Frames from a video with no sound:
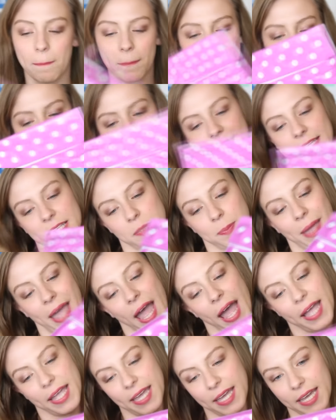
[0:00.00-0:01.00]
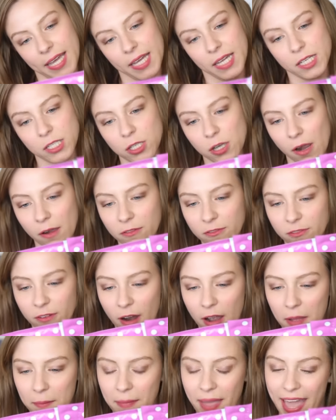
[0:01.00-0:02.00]
but this package
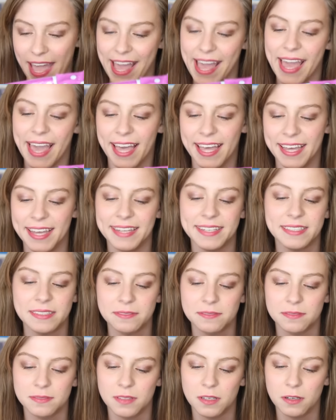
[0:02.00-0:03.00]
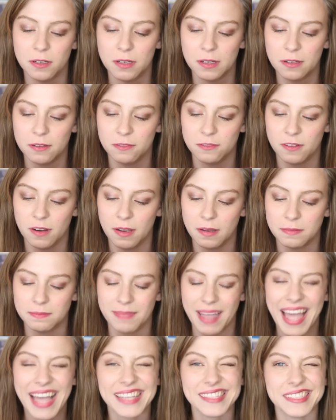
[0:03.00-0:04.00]
from Anne from
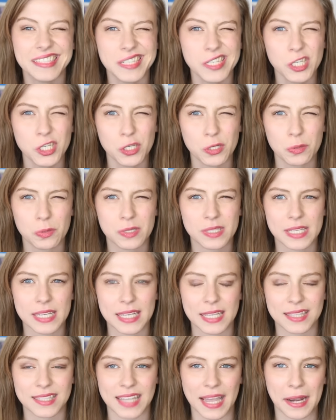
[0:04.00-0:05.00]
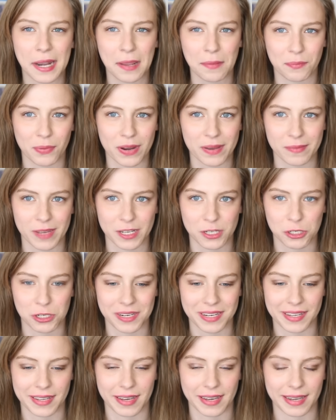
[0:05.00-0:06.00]
Massachusetts. I didn't bring my
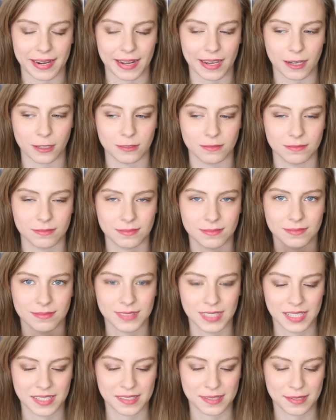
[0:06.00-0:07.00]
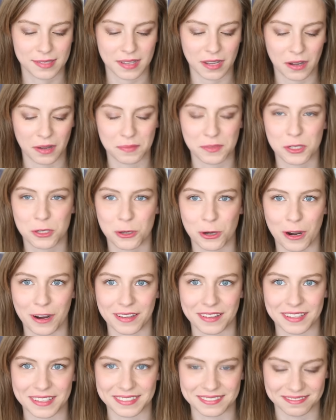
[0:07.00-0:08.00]
cheat guide out, so I'm
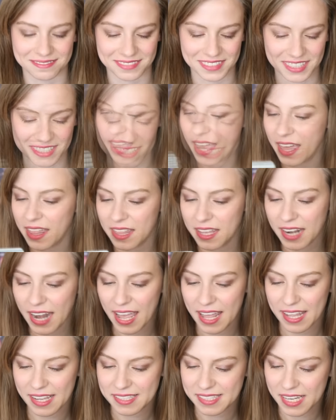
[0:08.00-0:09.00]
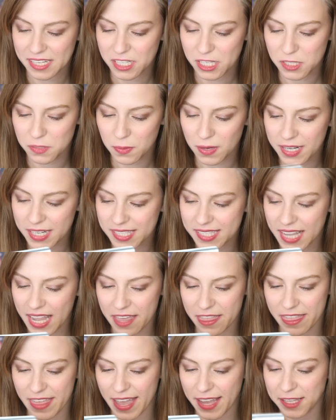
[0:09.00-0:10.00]
struggling. Kayla and Alex, I just want to
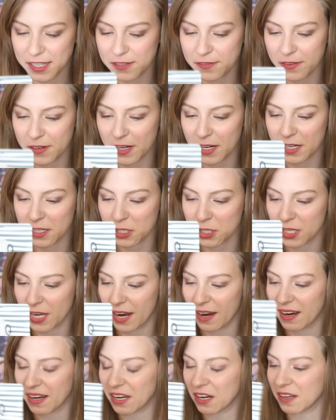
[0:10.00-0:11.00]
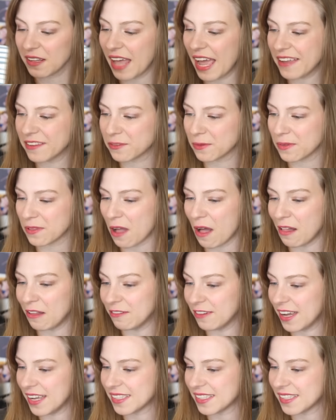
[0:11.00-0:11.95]
say thanks for sharing your lives with all of